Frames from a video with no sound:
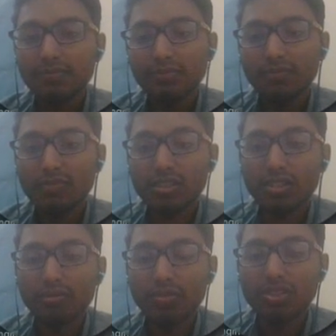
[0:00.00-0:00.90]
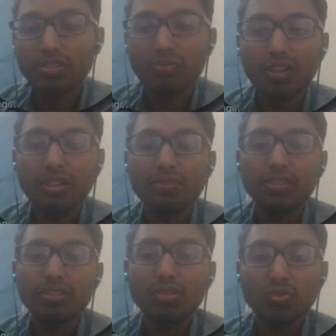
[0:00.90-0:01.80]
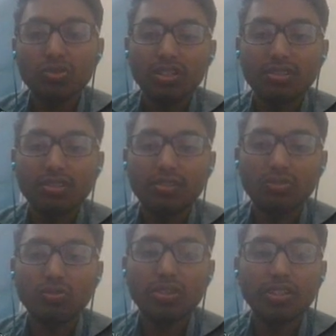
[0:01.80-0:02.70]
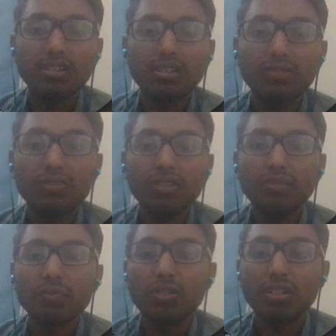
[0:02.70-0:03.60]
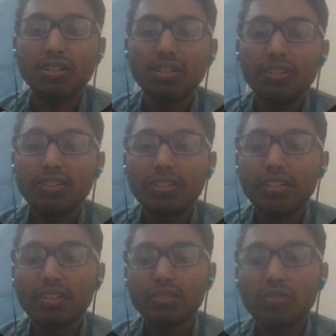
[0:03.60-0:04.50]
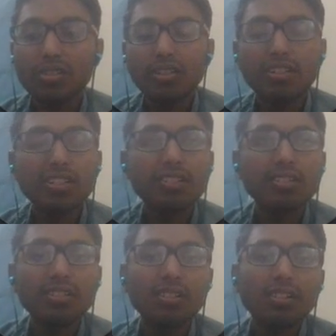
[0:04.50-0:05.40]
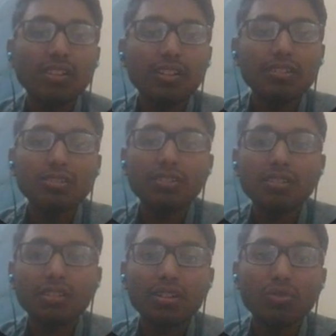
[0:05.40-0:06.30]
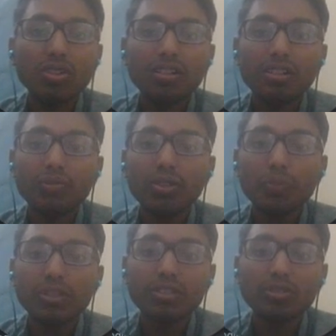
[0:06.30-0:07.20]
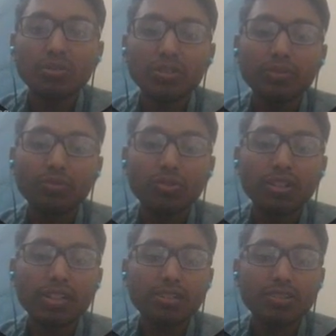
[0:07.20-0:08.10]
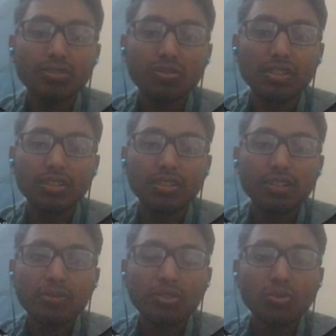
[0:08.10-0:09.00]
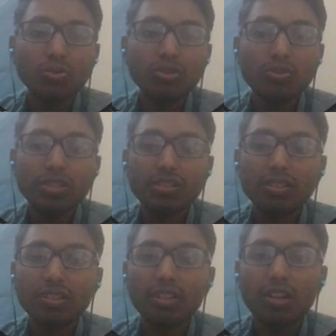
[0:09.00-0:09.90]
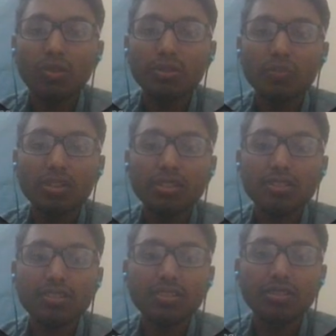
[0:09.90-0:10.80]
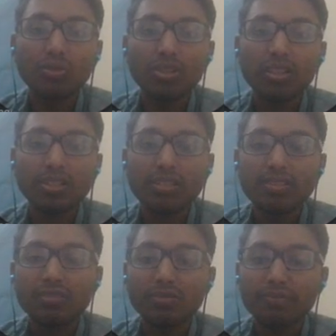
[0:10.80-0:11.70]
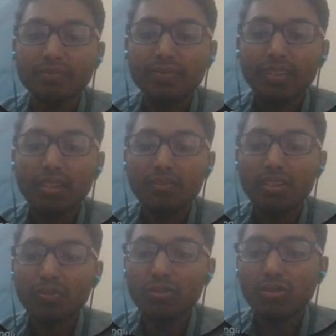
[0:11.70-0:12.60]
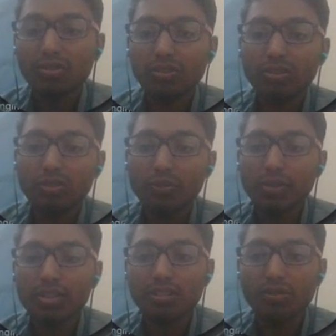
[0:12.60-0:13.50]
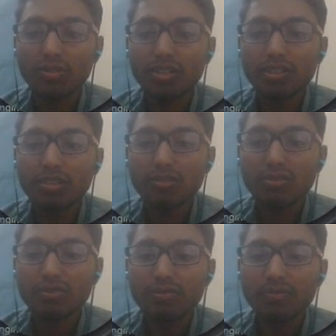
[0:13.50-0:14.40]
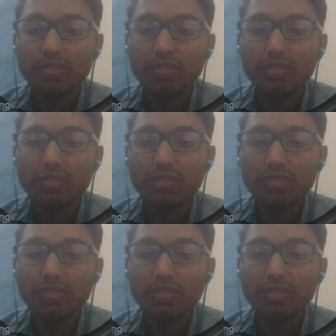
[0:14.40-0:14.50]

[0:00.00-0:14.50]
which is very huge data set to train on a model, and which contains less around 1% of the fraud transactions only. So you can see the how imbalance is the whole data set. So we have to normalize the whole data set also,